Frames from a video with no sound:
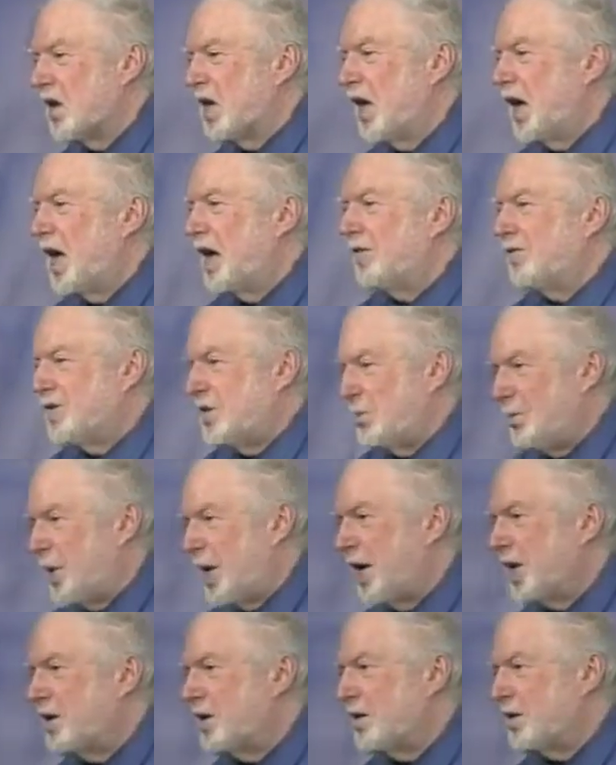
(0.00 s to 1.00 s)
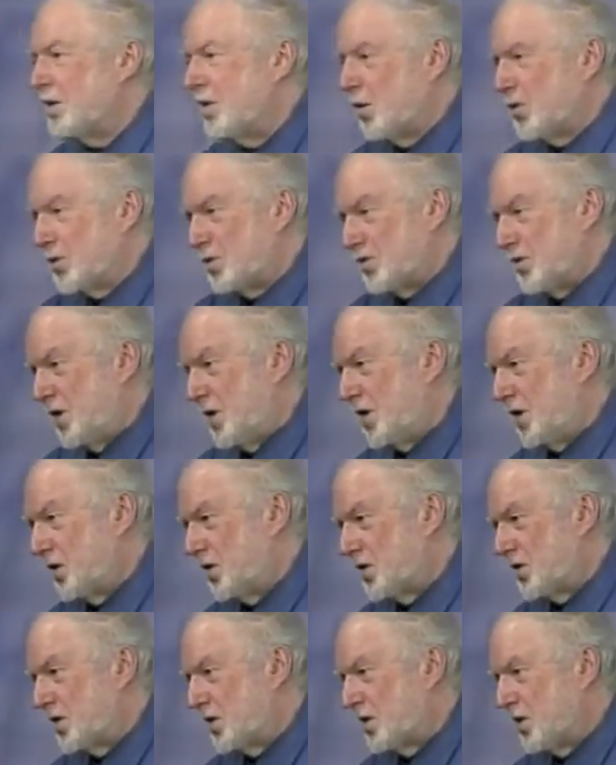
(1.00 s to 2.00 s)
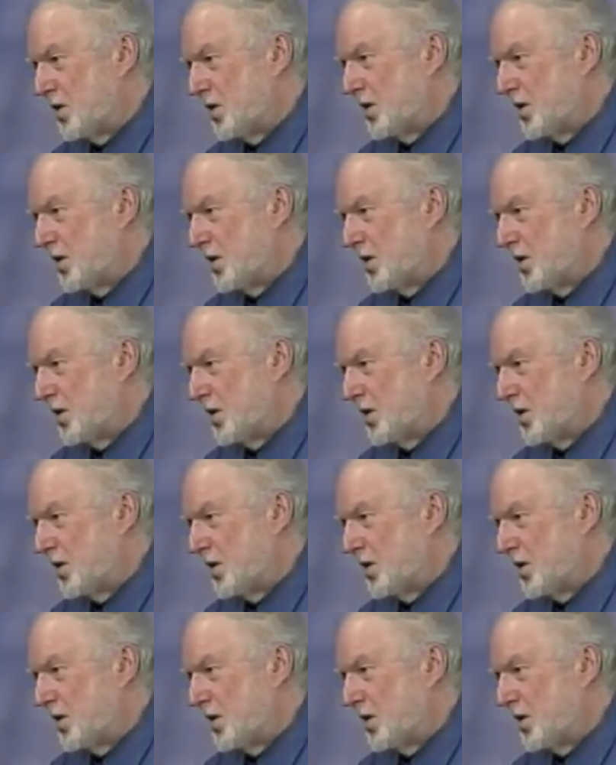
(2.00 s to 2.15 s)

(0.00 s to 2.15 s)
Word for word: have debated those figures.